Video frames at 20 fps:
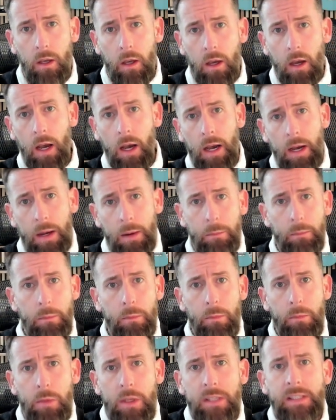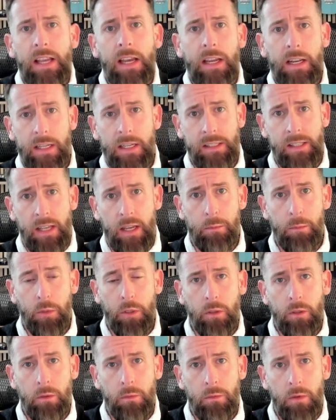The second
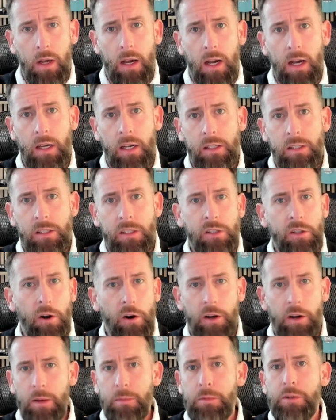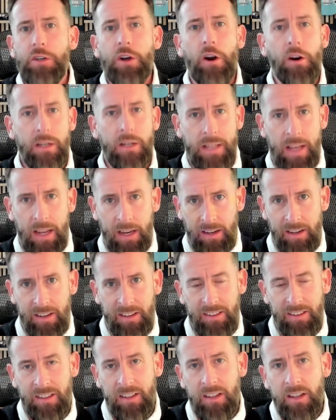example, startup Shark Tank.
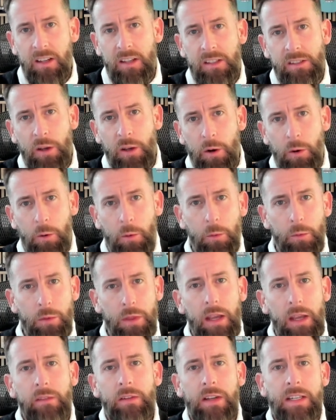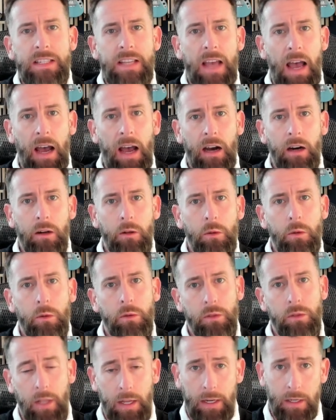So think of a DAO
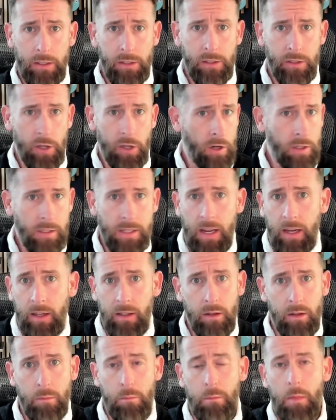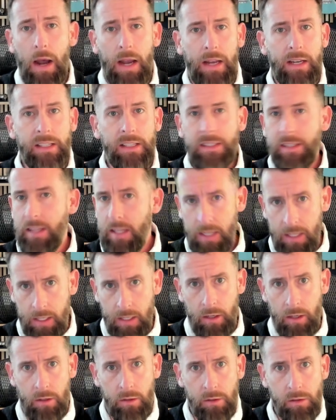like a Shark Tank, minus the
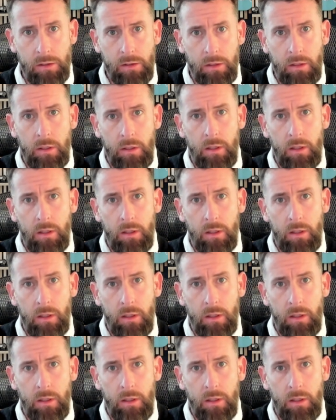egos.